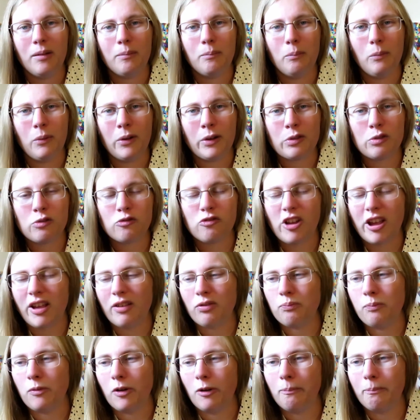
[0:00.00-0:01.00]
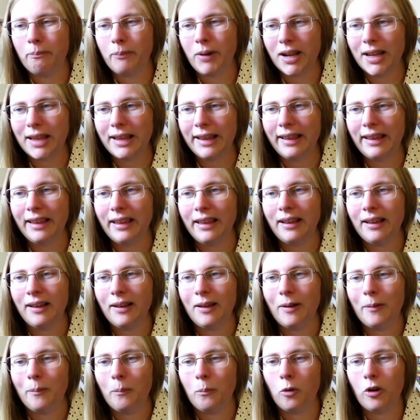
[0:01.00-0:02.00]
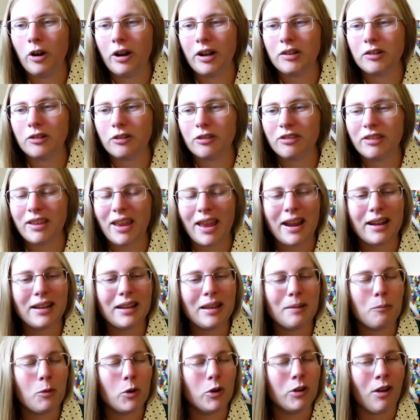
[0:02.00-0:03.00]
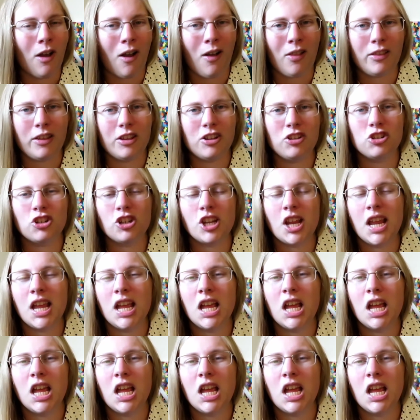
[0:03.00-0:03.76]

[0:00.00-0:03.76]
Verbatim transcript: more strength, more money, more understanding, more knowledge,